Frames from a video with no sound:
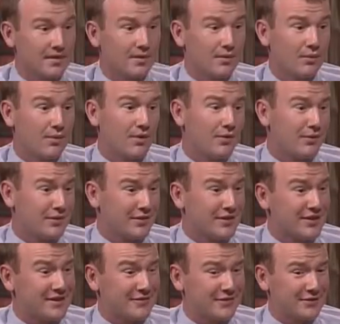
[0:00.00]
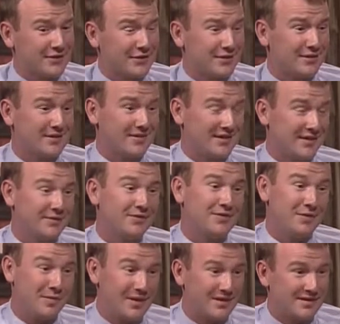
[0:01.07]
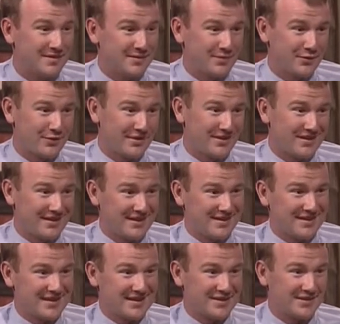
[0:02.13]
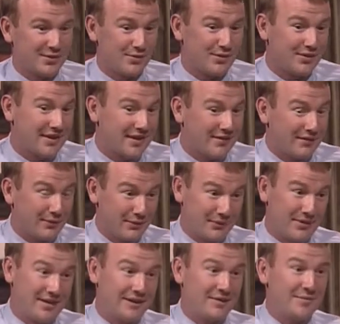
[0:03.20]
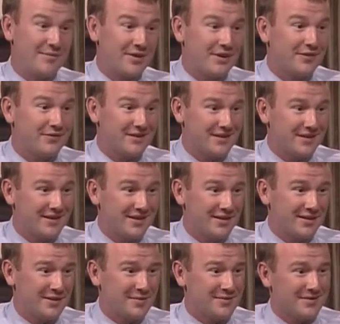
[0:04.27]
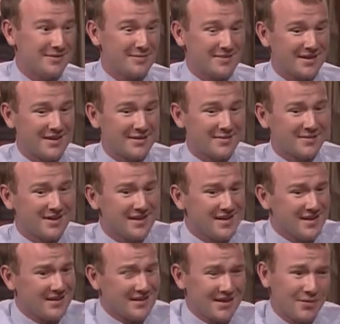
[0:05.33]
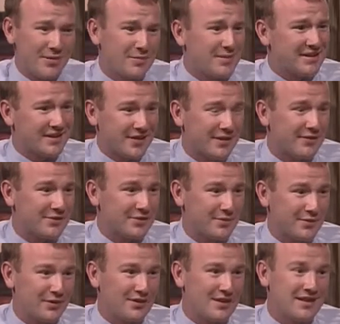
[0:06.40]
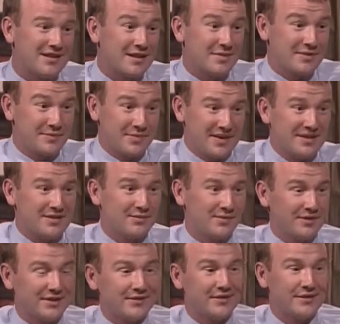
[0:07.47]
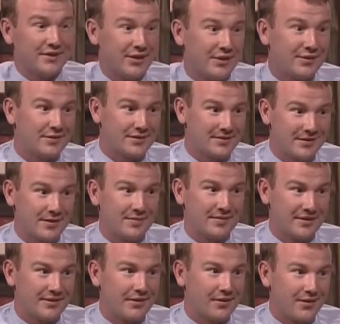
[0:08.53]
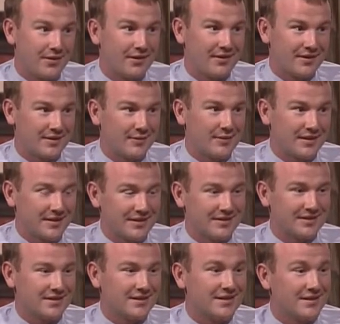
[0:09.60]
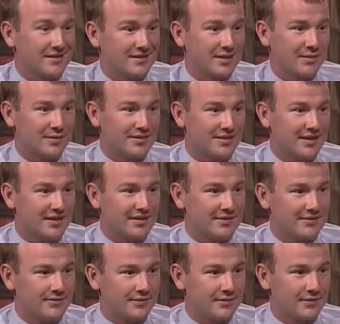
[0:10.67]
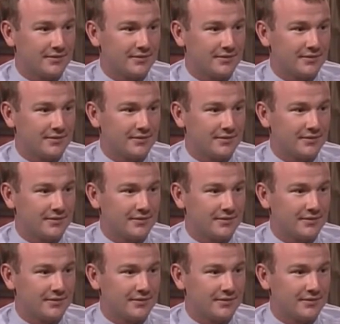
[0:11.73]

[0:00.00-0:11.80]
Well, we're looking for inflammation more than anything. So we'll have red, puffy gums. Sometimes they won't be comfortable. A lot of times the patient will even know there's something wrong and we need to double check it for them.